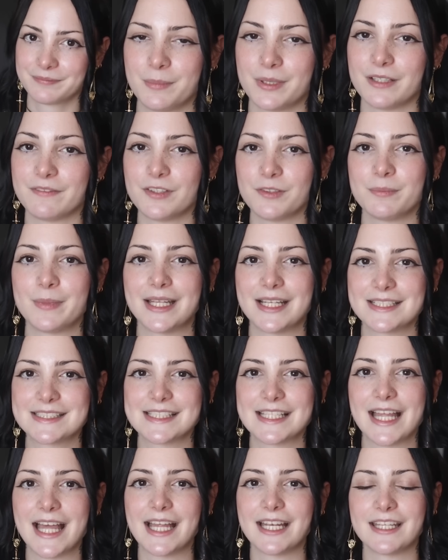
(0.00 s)
But if you've made it to
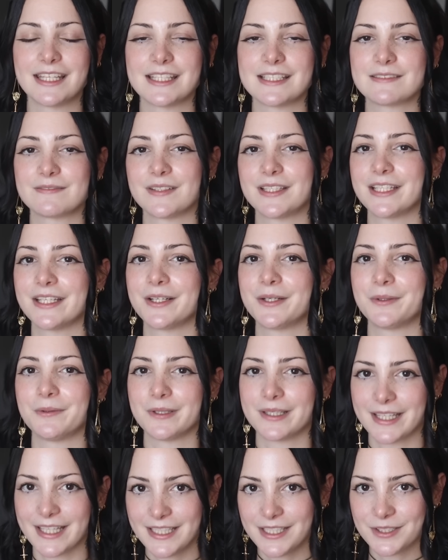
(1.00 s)
the end of this video,
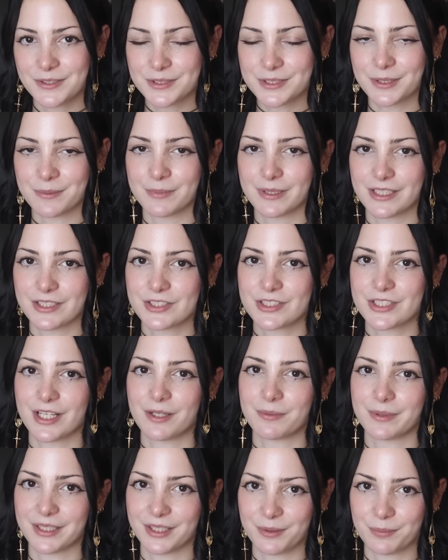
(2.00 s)
thank you so much. I
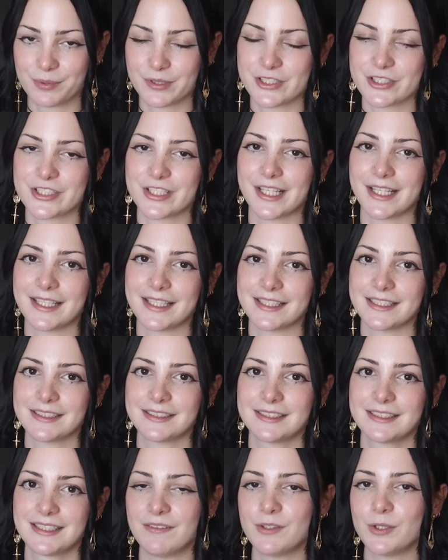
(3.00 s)
really appreciate it.
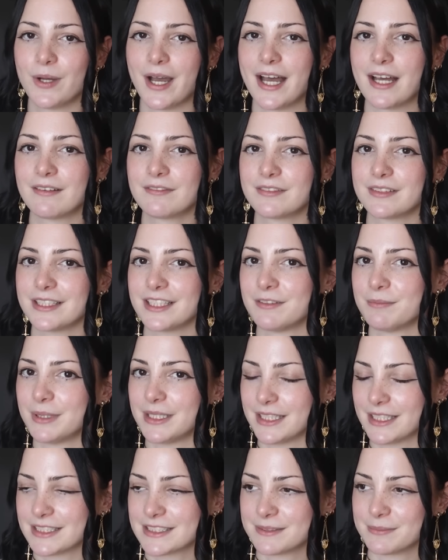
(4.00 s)
If you have, leave me
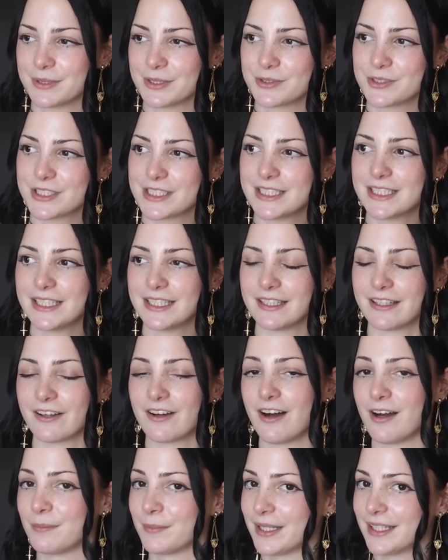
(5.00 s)
this emoji in the
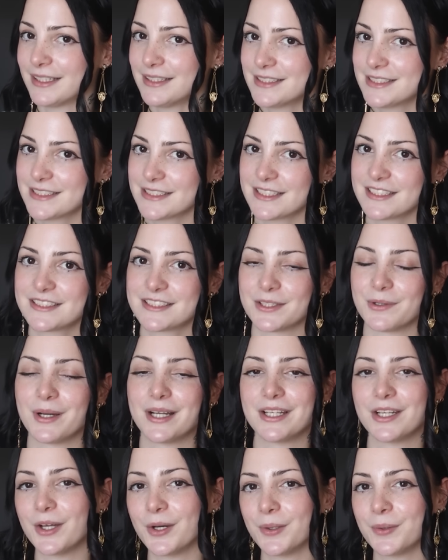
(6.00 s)
comments so I
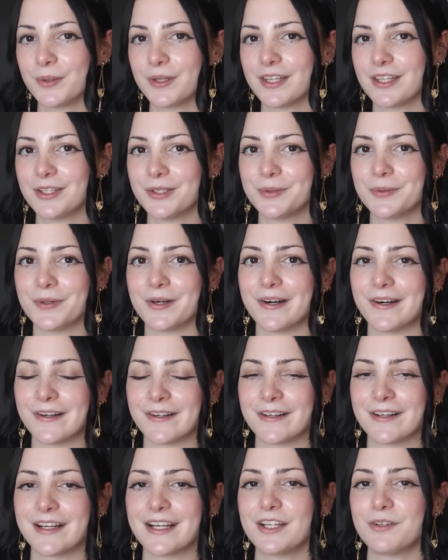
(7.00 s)
know that you
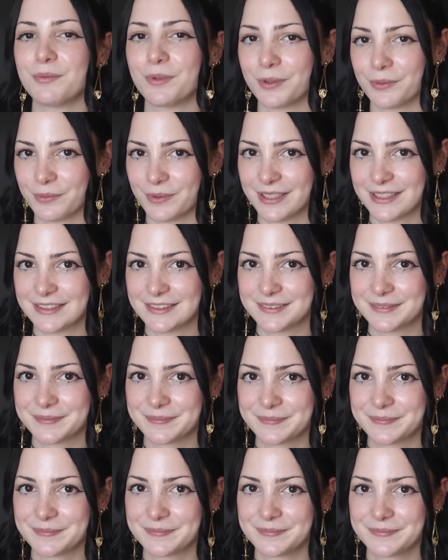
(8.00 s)
are a real one.
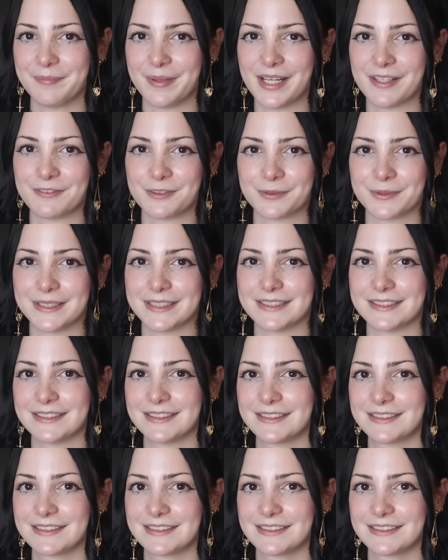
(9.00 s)
Bye everyone.